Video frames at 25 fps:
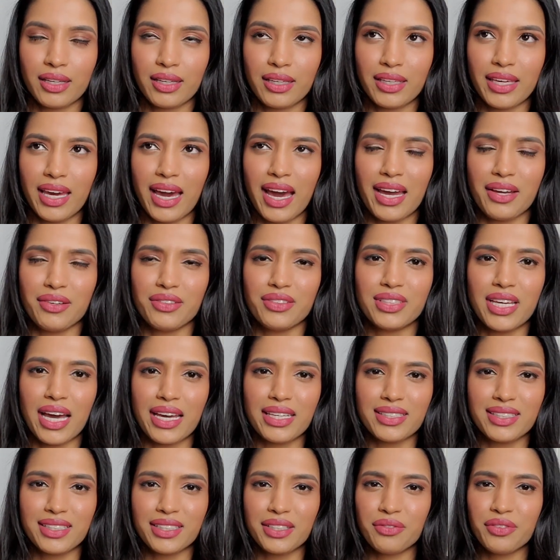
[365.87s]
Yeah, I
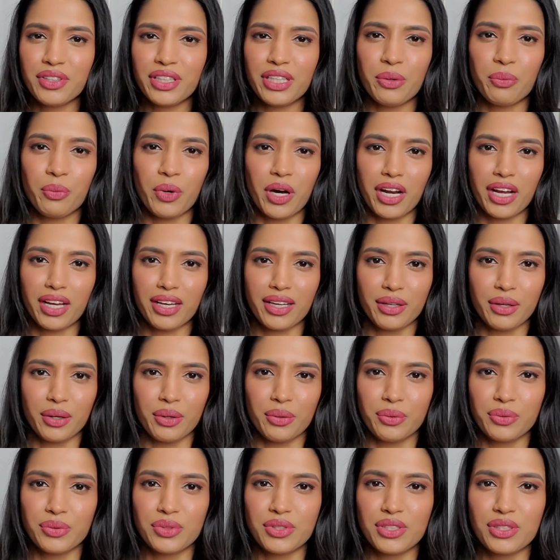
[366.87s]
didn't really want to
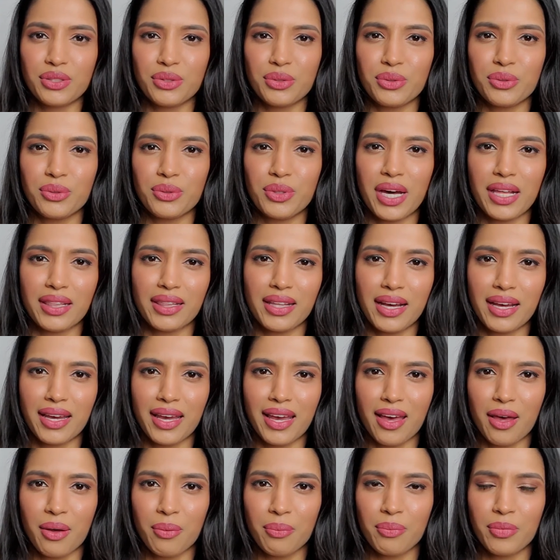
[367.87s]
go to
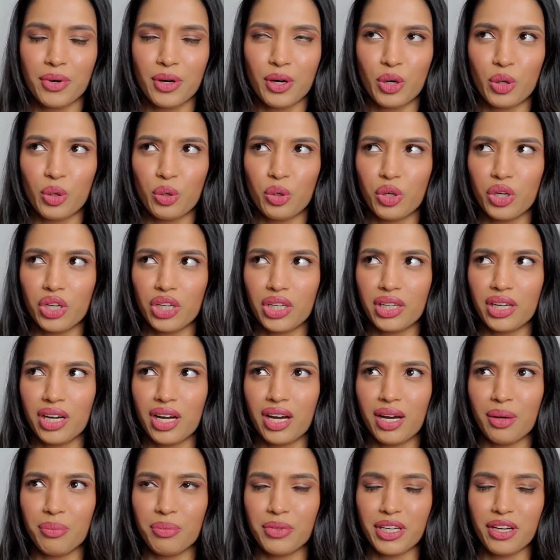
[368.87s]
LIM or
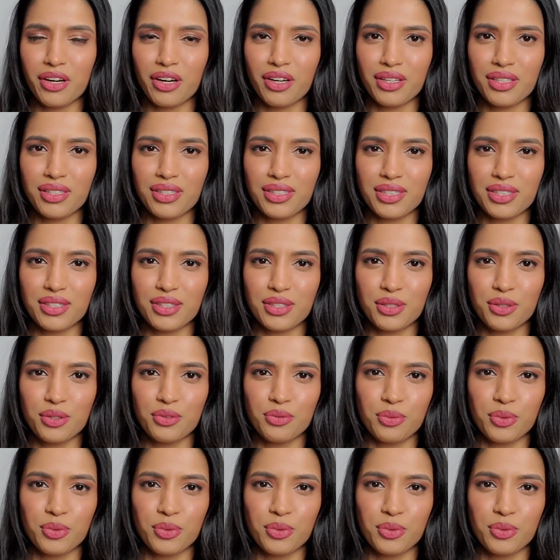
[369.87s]
the Art Institute,